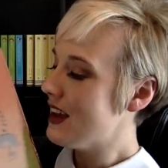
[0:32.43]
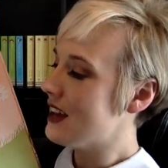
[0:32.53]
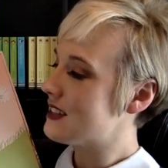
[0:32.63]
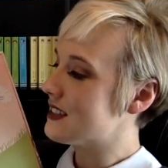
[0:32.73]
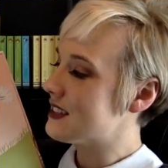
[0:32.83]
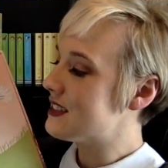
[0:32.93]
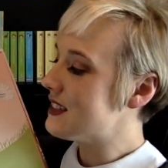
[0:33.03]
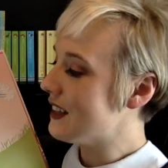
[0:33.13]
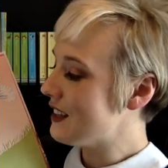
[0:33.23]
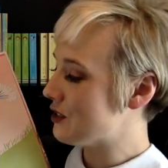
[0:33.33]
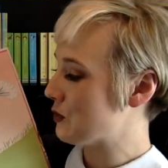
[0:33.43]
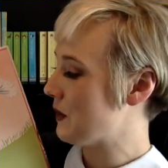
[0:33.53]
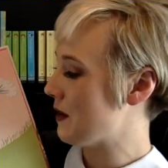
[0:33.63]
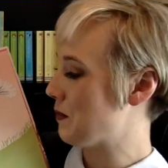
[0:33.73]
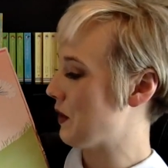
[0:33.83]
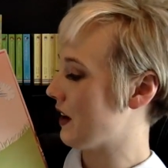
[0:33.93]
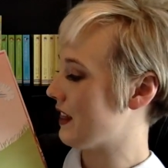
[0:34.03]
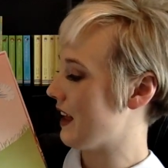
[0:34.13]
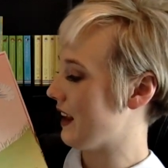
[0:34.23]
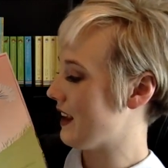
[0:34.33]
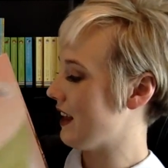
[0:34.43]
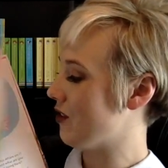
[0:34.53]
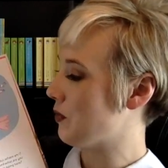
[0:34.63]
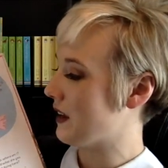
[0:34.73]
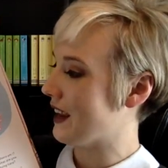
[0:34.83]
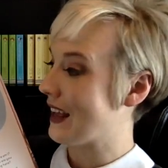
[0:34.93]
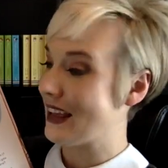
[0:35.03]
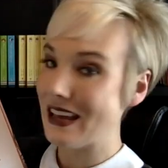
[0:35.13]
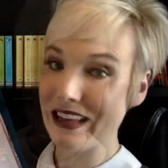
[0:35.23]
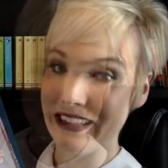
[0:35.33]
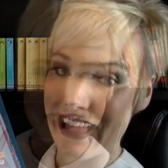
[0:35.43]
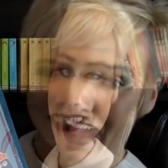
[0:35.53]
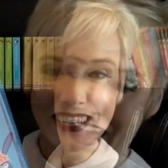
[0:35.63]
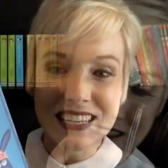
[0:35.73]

It's a silly, sweet book that kids will get a giggle at.